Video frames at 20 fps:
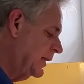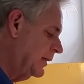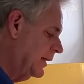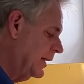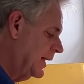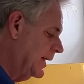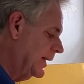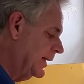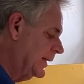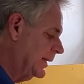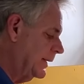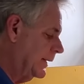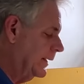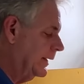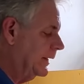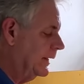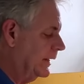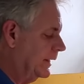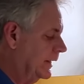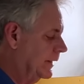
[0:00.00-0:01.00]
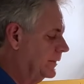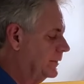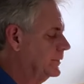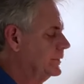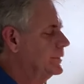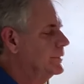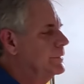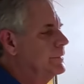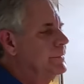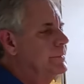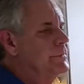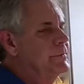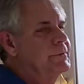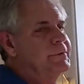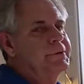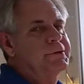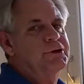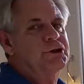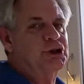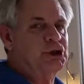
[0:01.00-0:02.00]
like
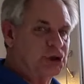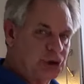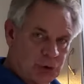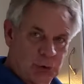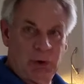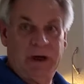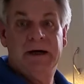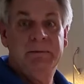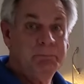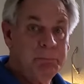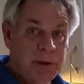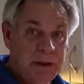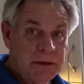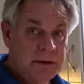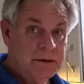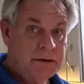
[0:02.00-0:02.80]
shrimp,